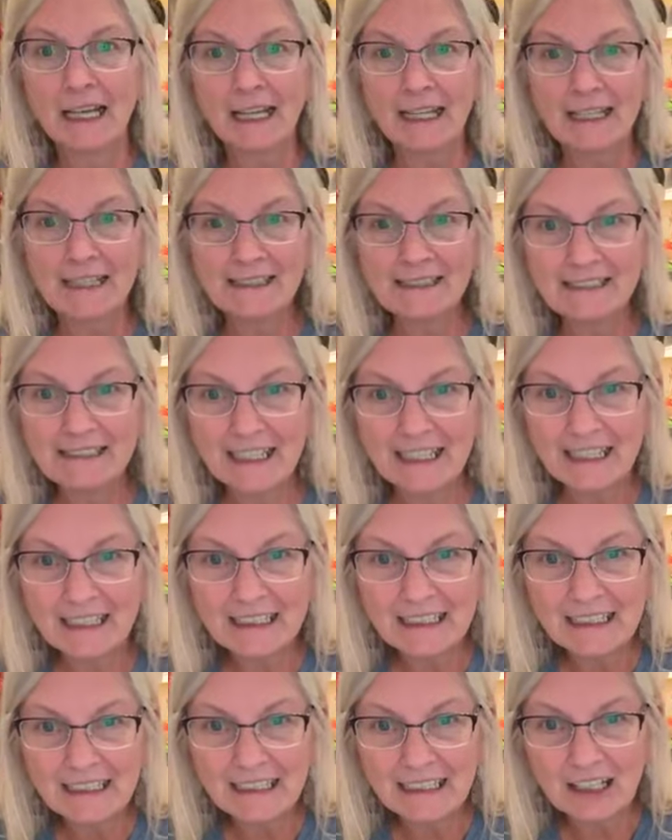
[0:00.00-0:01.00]
Hey,
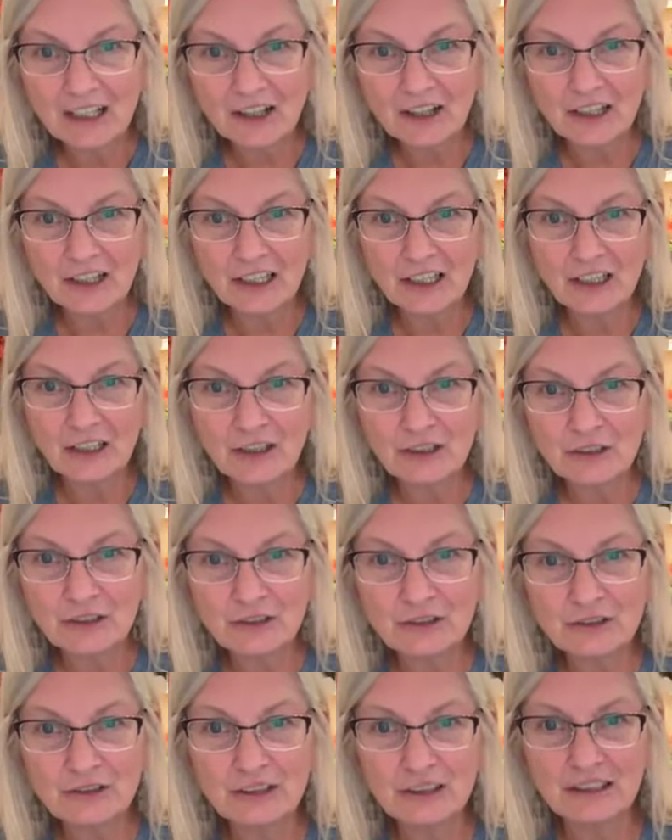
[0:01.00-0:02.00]
Sandy. How are
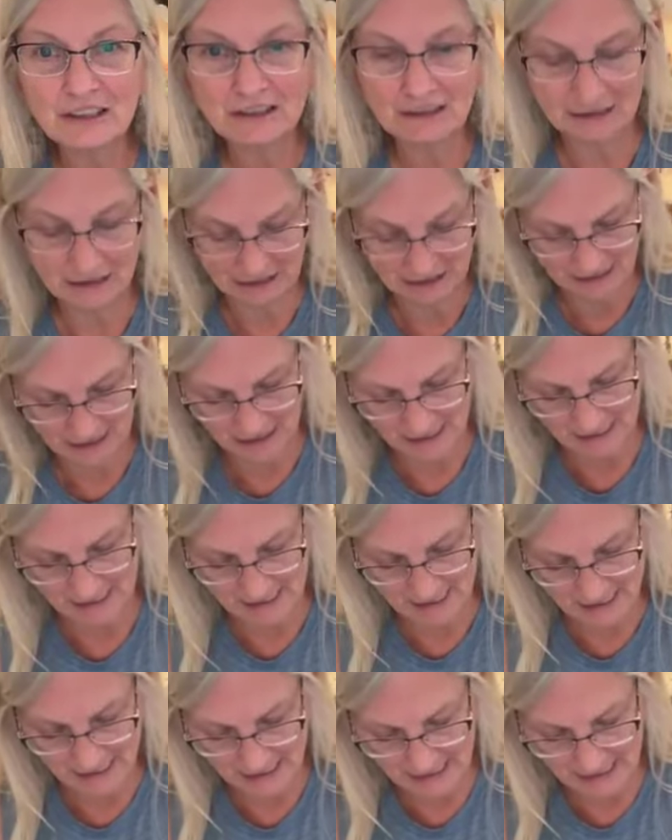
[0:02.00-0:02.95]
you? Hey,